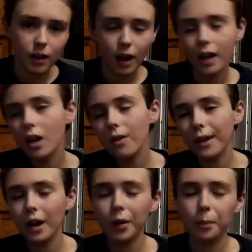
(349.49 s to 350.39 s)
I know
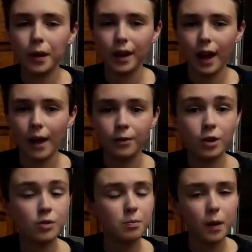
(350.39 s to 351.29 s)
they aren't big
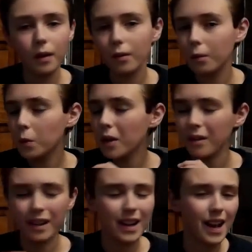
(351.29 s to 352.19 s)
catfish, but we
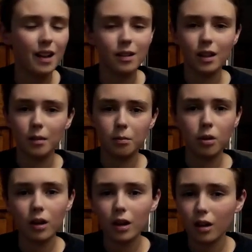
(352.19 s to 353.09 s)
are nailing them.
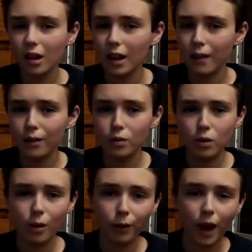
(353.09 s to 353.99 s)
Probably caught 11,
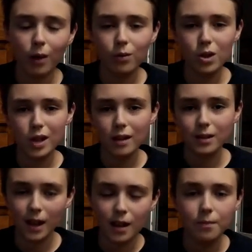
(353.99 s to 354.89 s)
12 catfish that
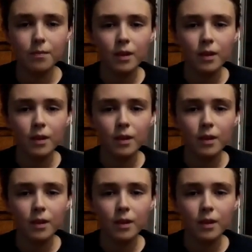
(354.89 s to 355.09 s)
day.